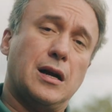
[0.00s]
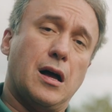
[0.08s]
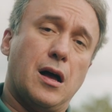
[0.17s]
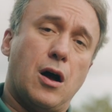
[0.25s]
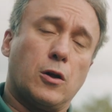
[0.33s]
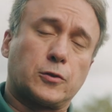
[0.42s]

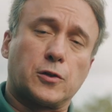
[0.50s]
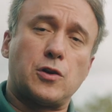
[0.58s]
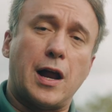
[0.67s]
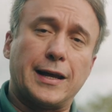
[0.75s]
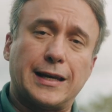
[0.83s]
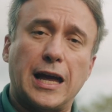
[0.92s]
uh,
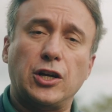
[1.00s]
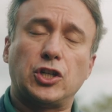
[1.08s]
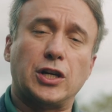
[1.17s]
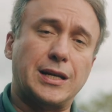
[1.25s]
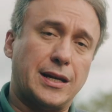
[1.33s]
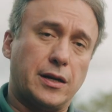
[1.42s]

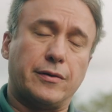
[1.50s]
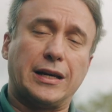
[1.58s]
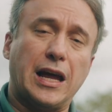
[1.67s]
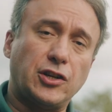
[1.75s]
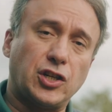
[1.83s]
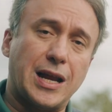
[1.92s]
ultrasonication and
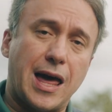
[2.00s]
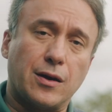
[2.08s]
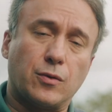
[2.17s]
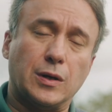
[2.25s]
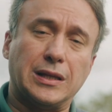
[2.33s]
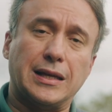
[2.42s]
irrigation
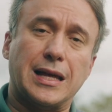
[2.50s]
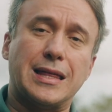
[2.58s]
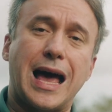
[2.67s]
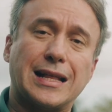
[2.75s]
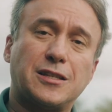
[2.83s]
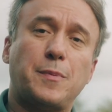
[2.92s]
adequately, that
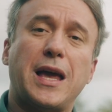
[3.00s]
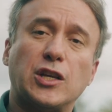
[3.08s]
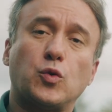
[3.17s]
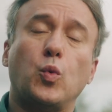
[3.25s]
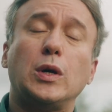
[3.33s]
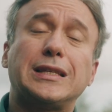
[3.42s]
that
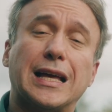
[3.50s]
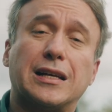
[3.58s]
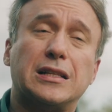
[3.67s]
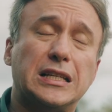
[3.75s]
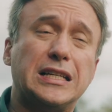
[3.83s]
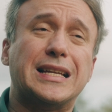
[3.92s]
space would get
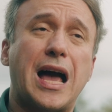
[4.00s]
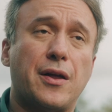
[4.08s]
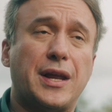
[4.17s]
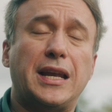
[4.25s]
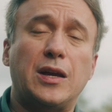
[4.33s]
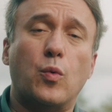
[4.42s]
cleaned out
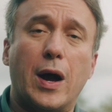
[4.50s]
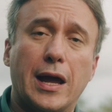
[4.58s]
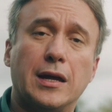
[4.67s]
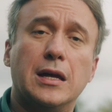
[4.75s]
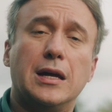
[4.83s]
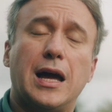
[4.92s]

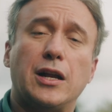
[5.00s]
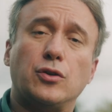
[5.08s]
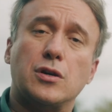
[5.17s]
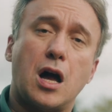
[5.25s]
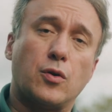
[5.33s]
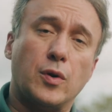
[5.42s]
anyway, and you're
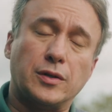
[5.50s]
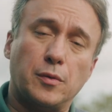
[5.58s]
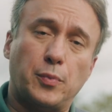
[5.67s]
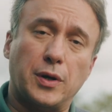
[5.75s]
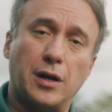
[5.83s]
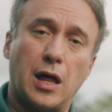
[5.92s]
not going to
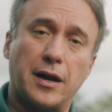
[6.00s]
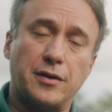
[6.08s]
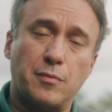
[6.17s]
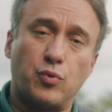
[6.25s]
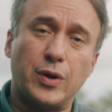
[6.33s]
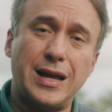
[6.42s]
put a lot of
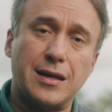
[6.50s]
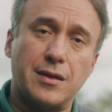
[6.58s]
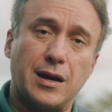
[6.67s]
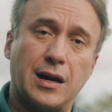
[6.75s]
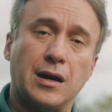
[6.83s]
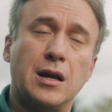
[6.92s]
debris in
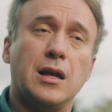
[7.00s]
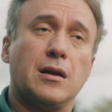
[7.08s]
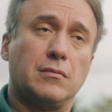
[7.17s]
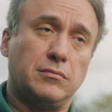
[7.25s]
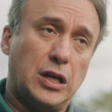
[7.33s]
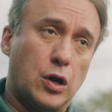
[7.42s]
there.
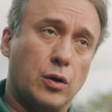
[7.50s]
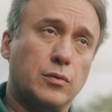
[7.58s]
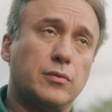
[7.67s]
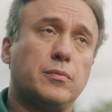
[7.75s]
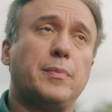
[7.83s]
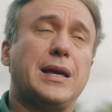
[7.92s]
You know,
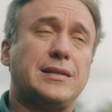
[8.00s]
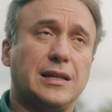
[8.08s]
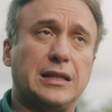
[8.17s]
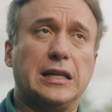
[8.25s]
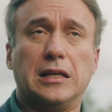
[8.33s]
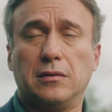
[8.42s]

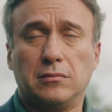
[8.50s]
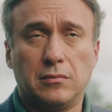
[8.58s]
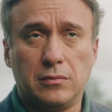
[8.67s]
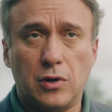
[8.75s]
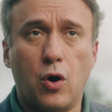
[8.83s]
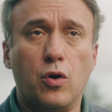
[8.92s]
basically
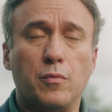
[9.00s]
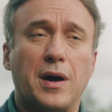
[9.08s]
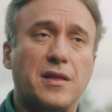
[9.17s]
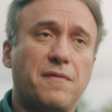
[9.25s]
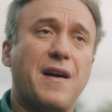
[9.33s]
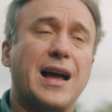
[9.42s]
known
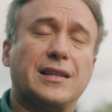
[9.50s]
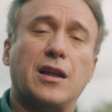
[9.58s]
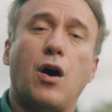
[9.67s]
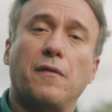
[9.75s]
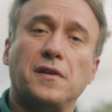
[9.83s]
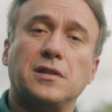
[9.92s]
by the fact that
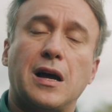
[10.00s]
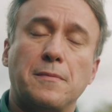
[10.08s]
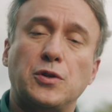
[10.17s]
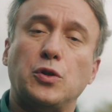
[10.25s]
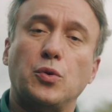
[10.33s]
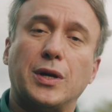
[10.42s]

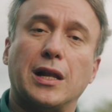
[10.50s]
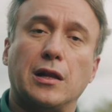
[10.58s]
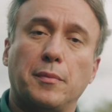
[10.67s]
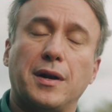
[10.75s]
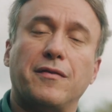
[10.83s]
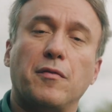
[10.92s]
oftentimes you do get a
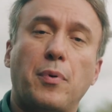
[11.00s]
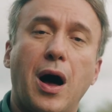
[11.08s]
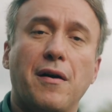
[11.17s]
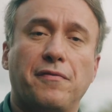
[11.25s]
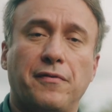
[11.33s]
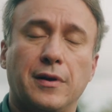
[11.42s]
little bit of a
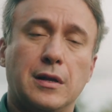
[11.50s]
puff,